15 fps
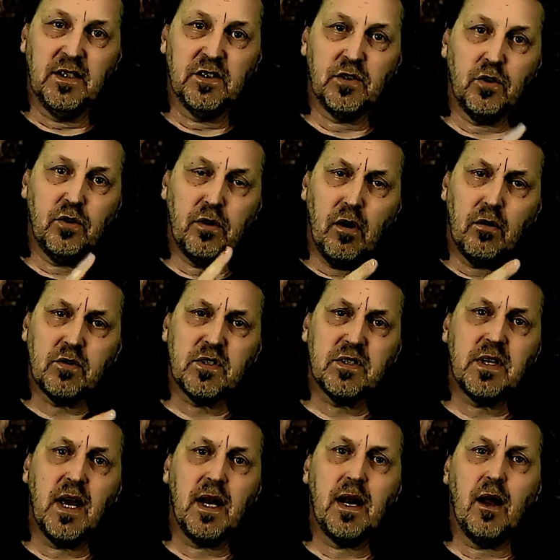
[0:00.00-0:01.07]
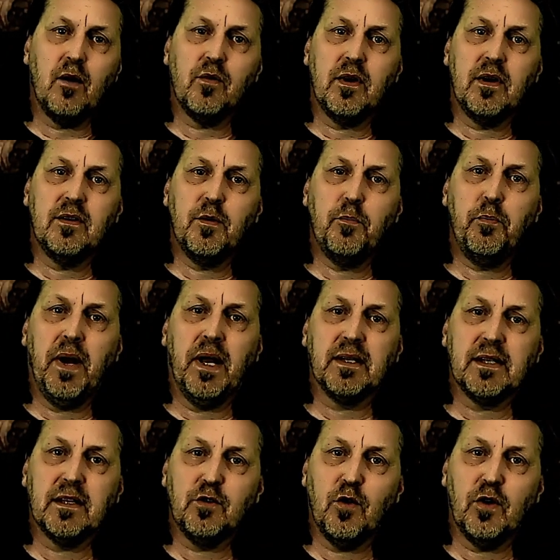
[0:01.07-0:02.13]
So don't stay down there in the
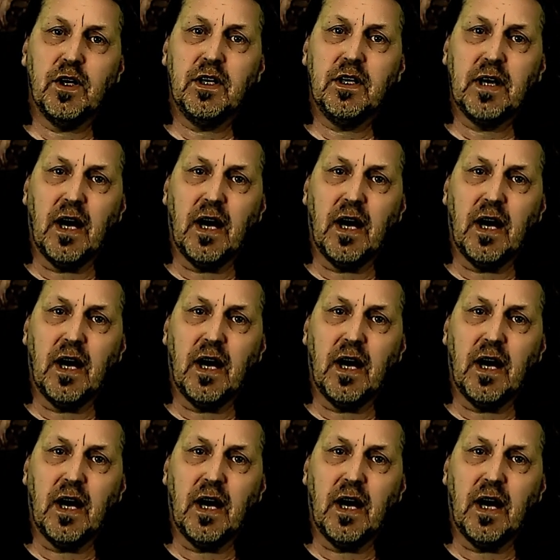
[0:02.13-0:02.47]
pentatonic